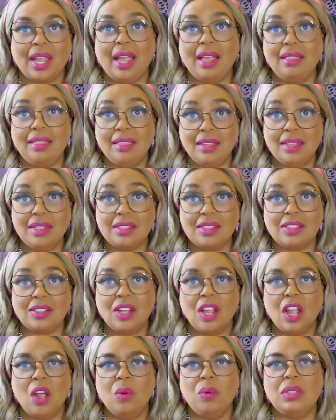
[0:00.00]
And this
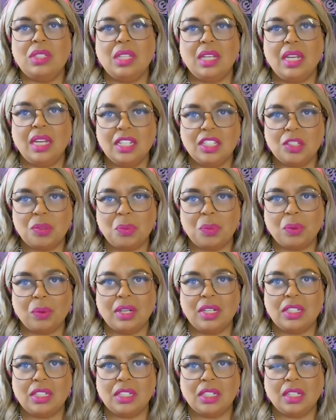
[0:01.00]
was the
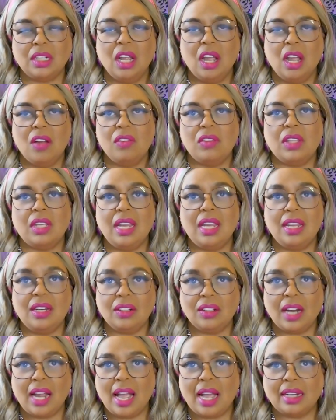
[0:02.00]
inspiration for the
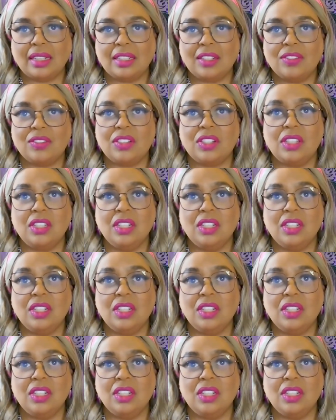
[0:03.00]
interactive